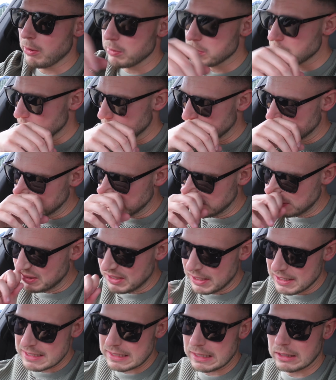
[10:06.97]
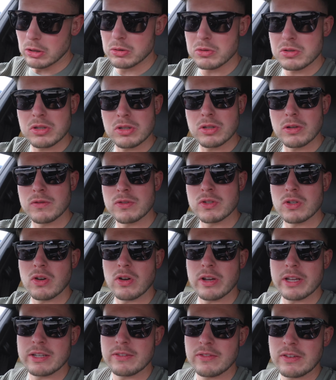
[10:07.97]
we're just trying to get loads of stuff
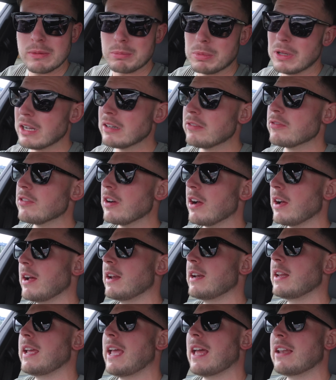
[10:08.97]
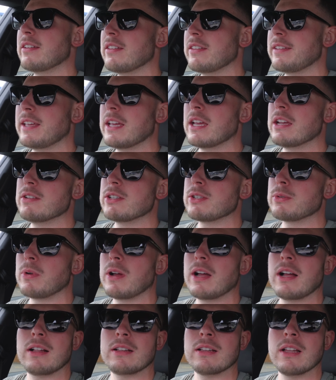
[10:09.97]
sorted for Black Friday, end of the year as
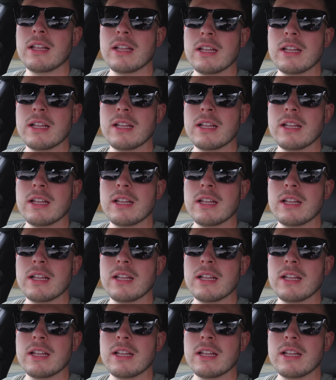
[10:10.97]
well.